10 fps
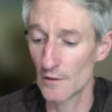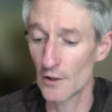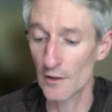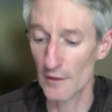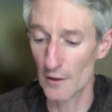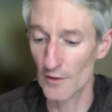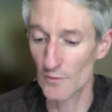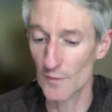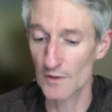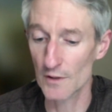at the college
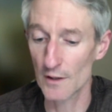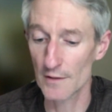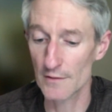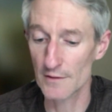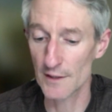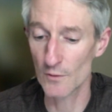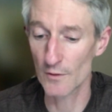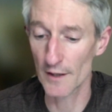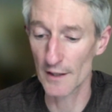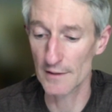website, see what
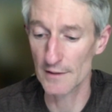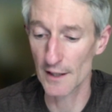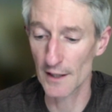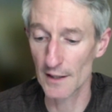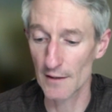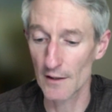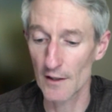they say,